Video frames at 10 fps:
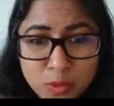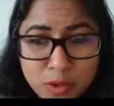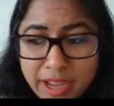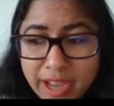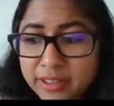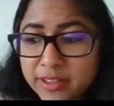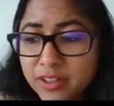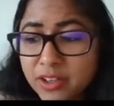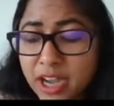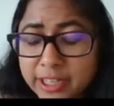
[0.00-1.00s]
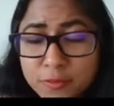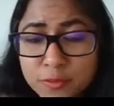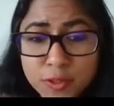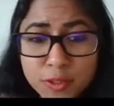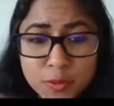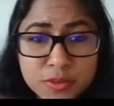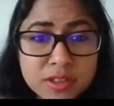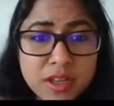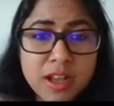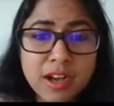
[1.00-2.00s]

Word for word: work and kind of reduced